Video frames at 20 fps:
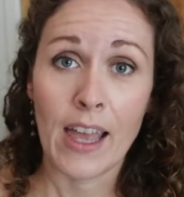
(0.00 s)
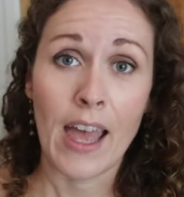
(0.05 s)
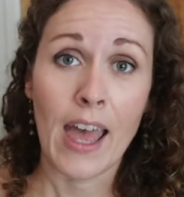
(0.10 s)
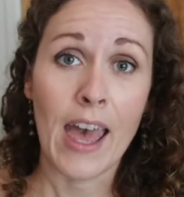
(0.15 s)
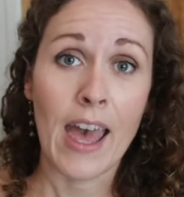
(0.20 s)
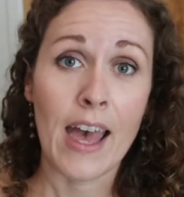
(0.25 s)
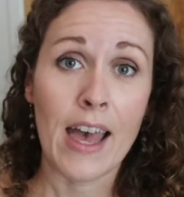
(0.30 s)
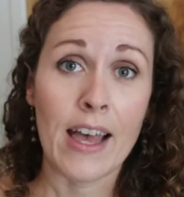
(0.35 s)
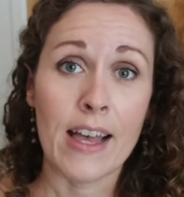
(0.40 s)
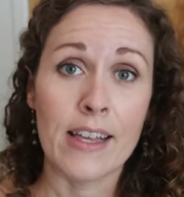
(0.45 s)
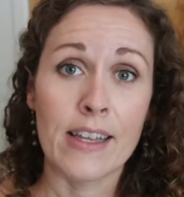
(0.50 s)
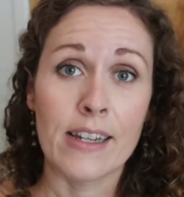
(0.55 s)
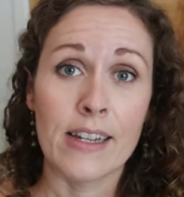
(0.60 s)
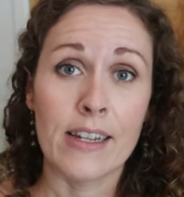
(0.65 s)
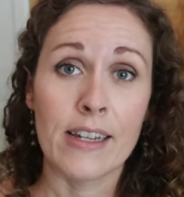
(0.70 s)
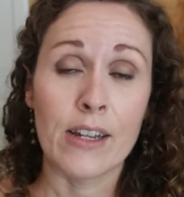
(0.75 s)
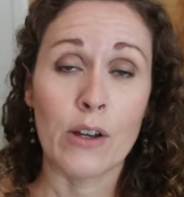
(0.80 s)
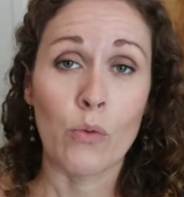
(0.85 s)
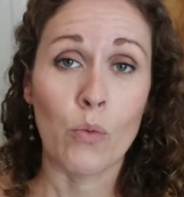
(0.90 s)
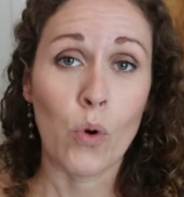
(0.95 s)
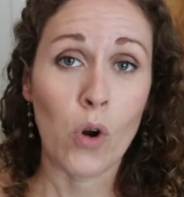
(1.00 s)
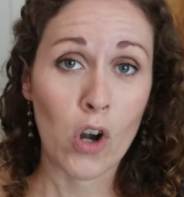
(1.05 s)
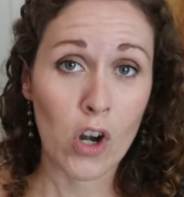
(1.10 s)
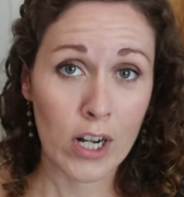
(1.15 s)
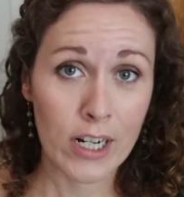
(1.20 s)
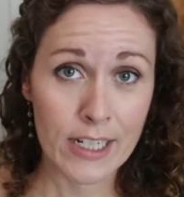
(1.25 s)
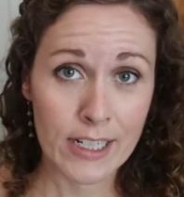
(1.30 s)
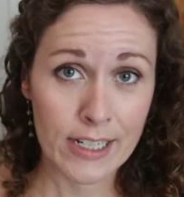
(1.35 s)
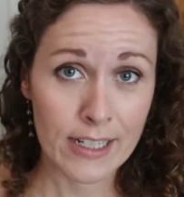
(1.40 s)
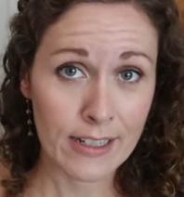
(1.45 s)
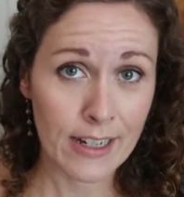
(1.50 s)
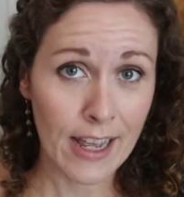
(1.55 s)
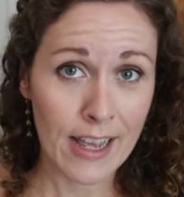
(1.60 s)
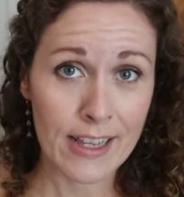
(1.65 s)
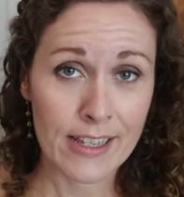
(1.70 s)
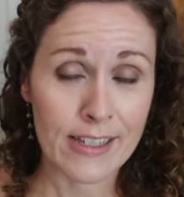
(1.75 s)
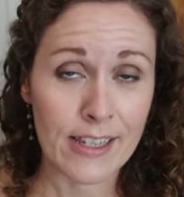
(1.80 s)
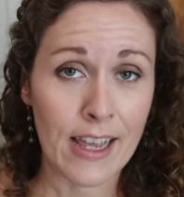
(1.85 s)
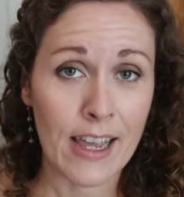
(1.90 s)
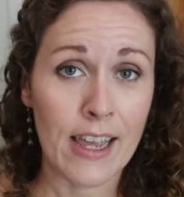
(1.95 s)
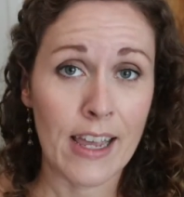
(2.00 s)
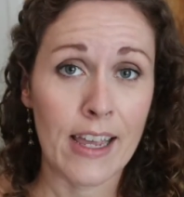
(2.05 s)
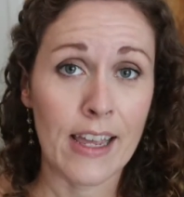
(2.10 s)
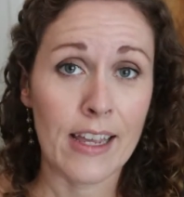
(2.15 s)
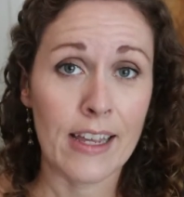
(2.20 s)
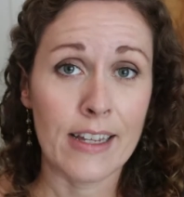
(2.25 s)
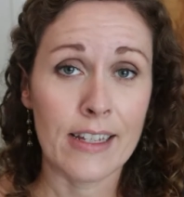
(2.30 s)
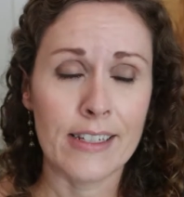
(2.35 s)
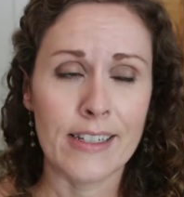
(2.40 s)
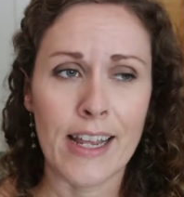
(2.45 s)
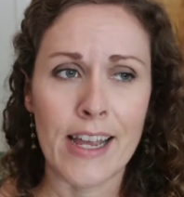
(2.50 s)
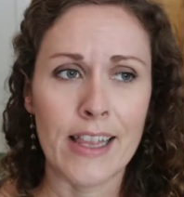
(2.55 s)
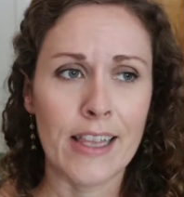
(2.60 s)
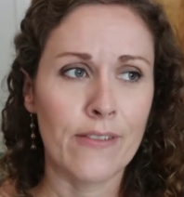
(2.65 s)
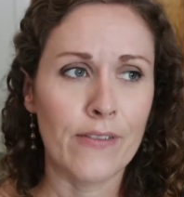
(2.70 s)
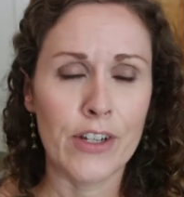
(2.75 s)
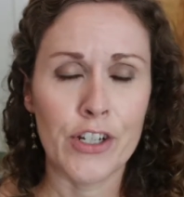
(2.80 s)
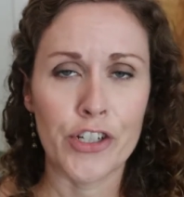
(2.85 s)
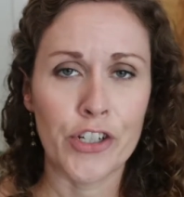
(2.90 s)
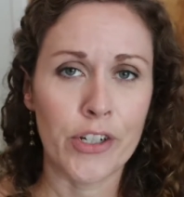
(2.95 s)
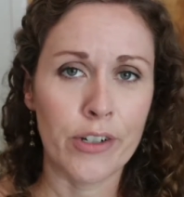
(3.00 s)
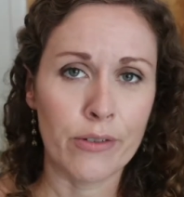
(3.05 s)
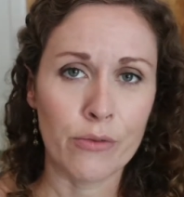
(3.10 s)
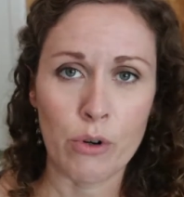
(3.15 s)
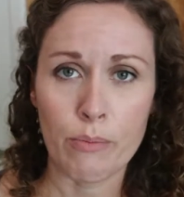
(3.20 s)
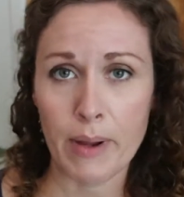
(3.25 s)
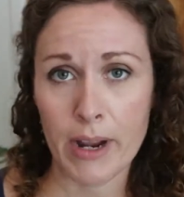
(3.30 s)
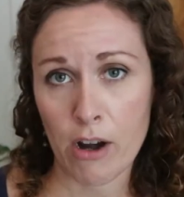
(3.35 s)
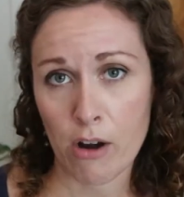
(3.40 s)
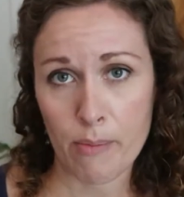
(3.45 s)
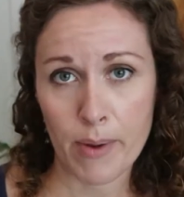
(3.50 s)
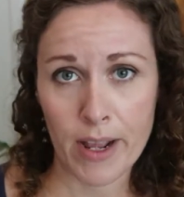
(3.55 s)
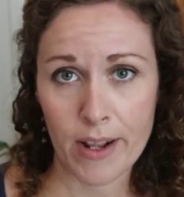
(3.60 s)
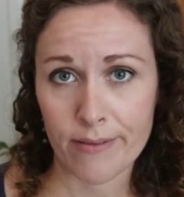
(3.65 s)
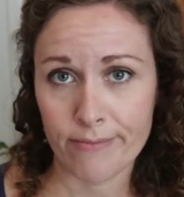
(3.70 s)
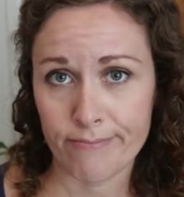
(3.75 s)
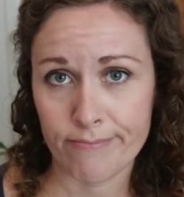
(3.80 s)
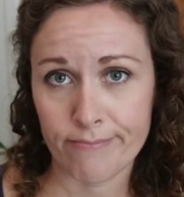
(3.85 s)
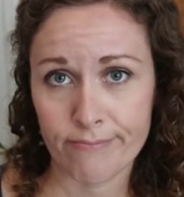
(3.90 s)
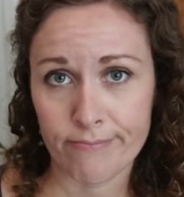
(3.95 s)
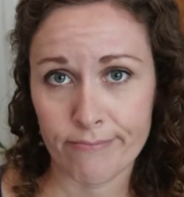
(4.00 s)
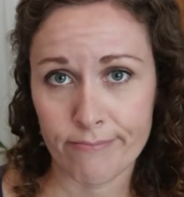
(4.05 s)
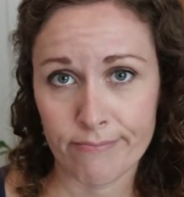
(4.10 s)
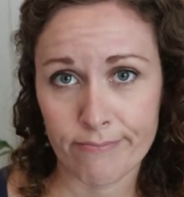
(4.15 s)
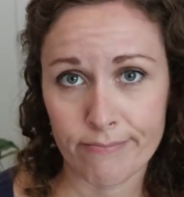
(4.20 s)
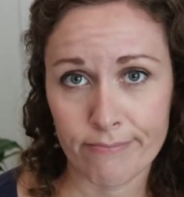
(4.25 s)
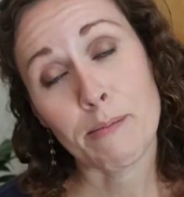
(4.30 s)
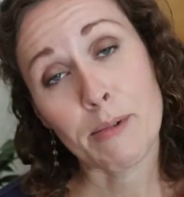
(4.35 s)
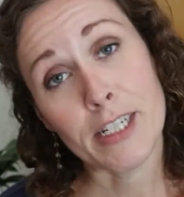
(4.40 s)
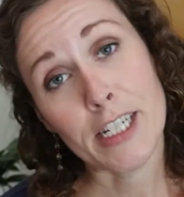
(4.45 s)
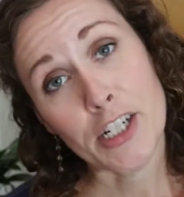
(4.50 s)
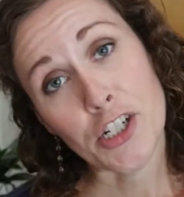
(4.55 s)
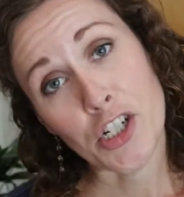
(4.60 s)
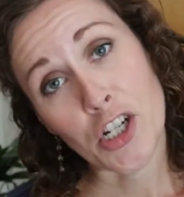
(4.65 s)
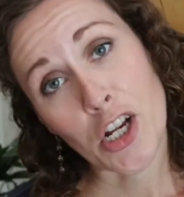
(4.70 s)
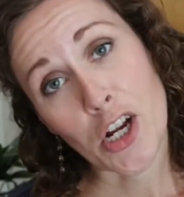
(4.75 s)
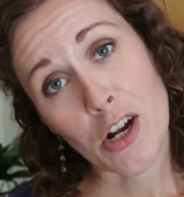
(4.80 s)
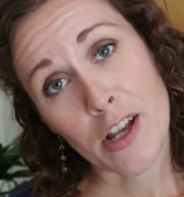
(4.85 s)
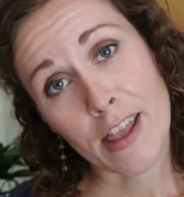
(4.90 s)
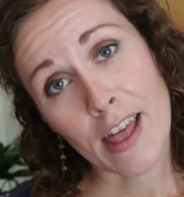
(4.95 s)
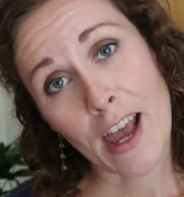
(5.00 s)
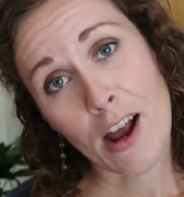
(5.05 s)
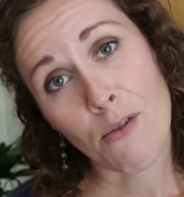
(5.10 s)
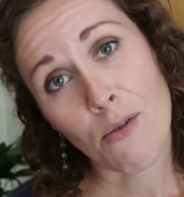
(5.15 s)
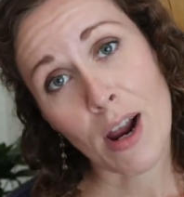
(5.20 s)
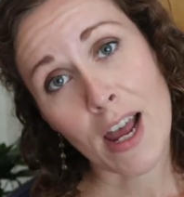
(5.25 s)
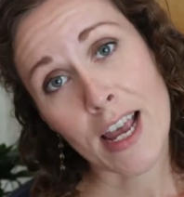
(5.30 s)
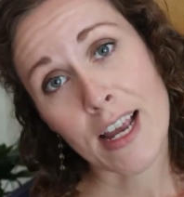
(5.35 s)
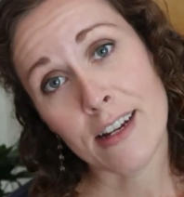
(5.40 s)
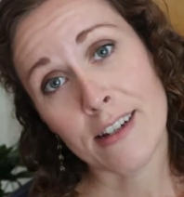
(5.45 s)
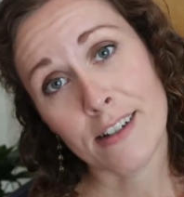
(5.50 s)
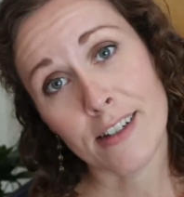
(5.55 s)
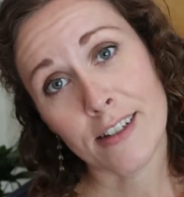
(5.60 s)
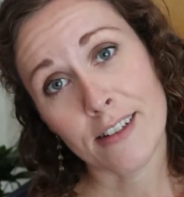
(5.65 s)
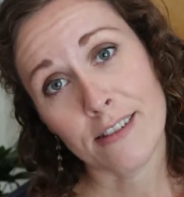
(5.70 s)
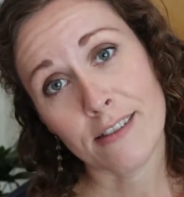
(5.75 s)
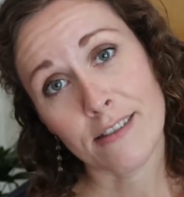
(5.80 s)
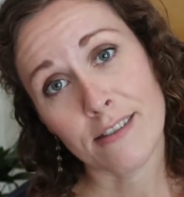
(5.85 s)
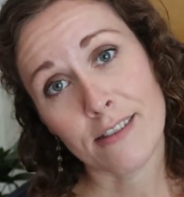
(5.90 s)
and worked as a television repairman. But did you hear that right?